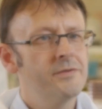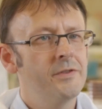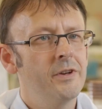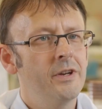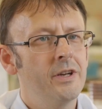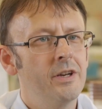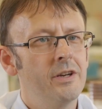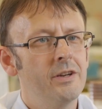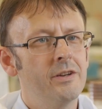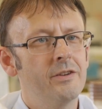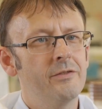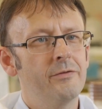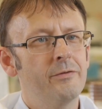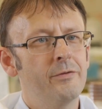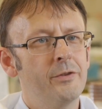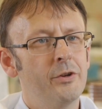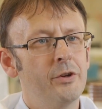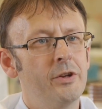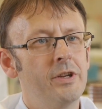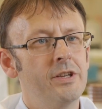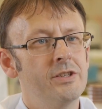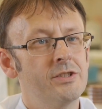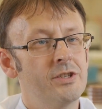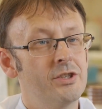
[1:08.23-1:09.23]
for
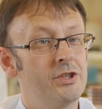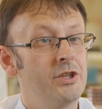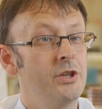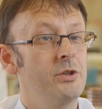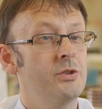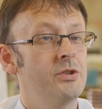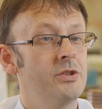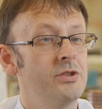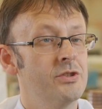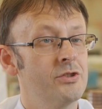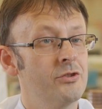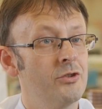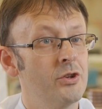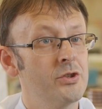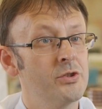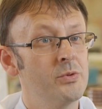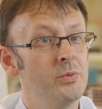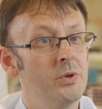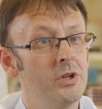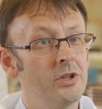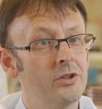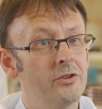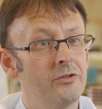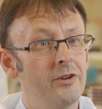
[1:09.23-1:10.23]
institutions across the world